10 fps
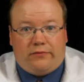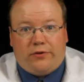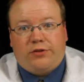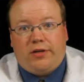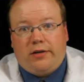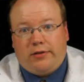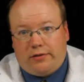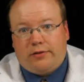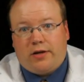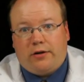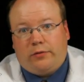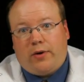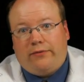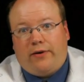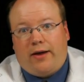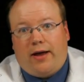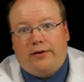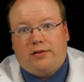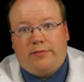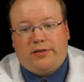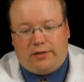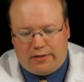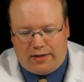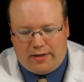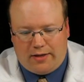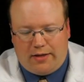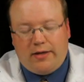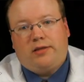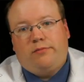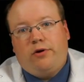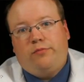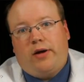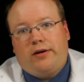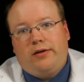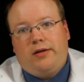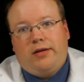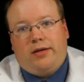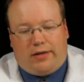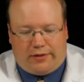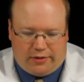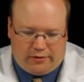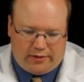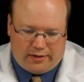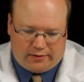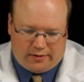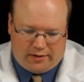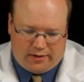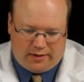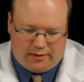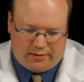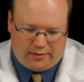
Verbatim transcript: First thing, toggle the Wi-Fi on. So basically, hit the mode button until you get the